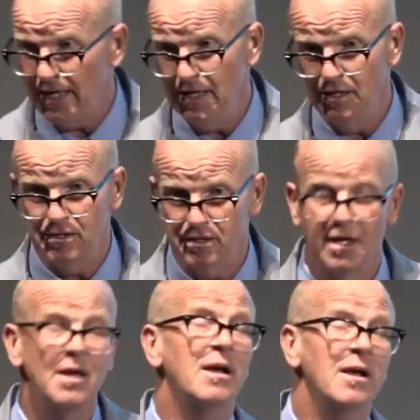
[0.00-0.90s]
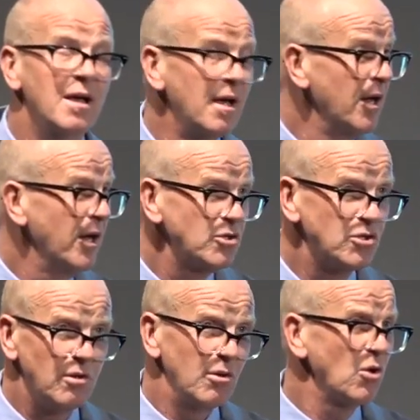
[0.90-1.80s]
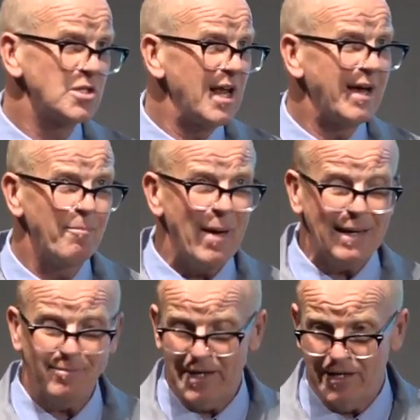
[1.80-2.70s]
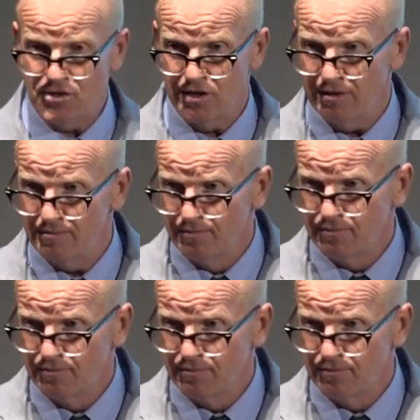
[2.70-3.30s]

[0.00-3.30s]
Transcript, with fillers: Keith looks like a bank manager.